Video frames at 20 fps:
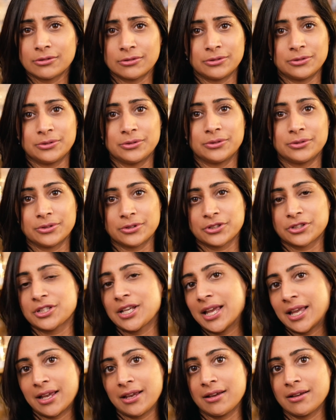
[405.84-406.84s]
or
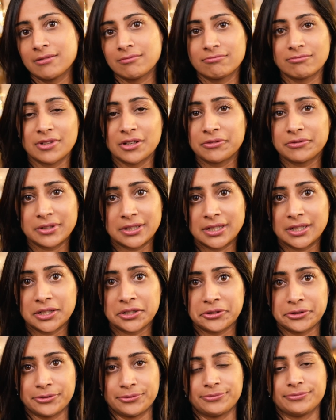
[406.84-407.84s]
share a
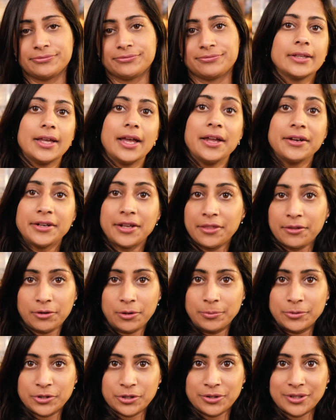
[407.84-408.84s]
video. Another
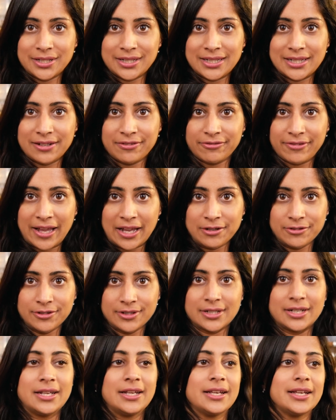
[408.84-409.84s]
opportunity I found
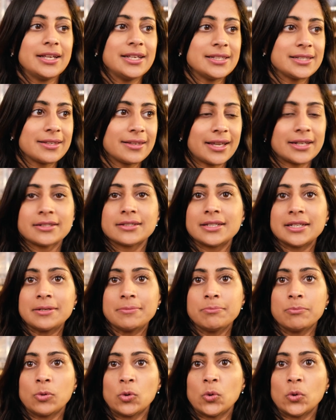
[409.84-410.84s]
is
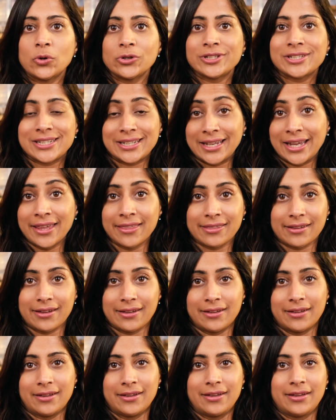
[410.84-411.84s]
getting bored together.
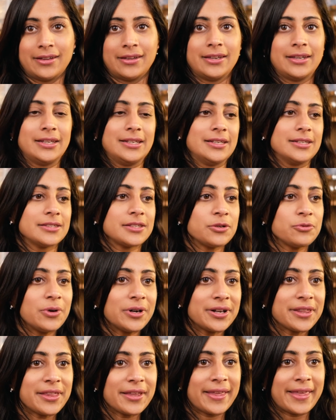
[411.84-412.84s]
So
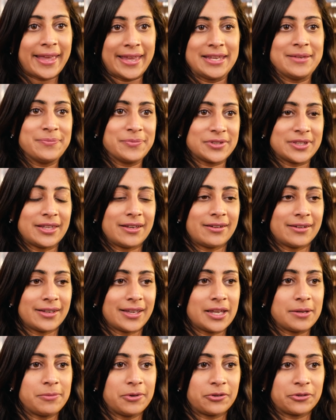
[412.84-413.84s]
one of the games that I
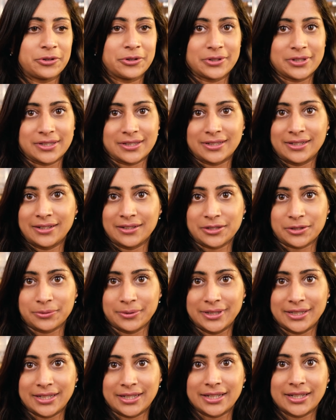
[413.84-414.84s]
came across last
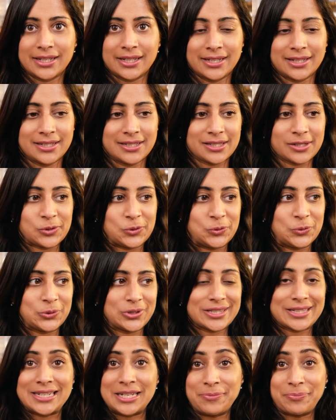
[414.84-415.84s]
week is called
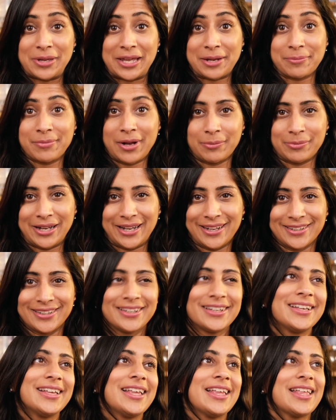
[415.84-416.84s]
Sleeping Mama,
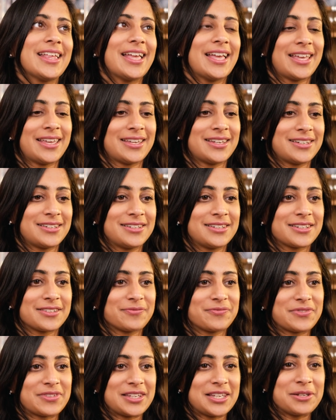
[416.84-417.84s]
and
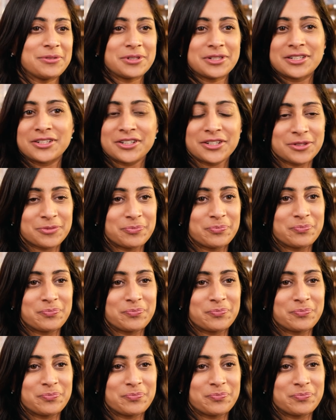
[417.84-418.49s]
it was just